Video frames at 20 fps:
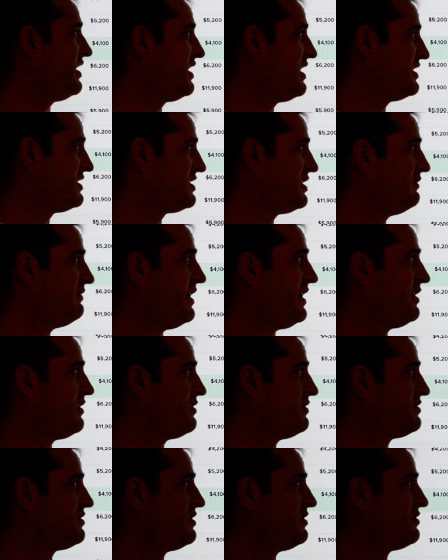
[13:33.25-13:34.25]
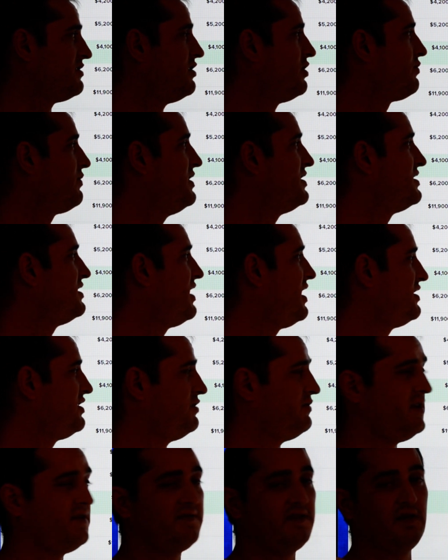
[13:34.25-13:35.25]
Against the Lakers, there's no reason not
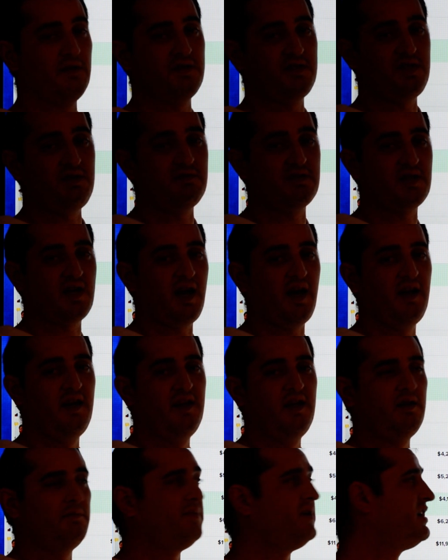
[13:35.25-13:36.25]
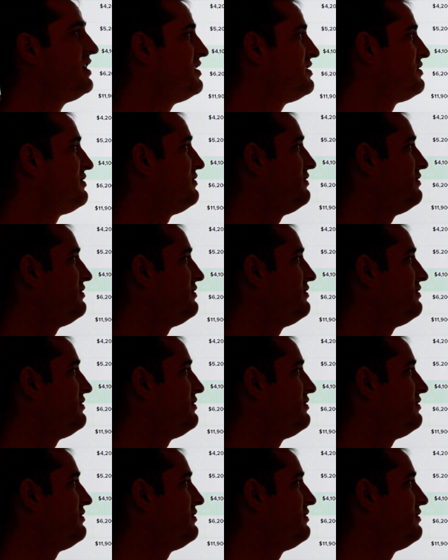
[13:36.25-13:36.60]
to, even though it's Utah, because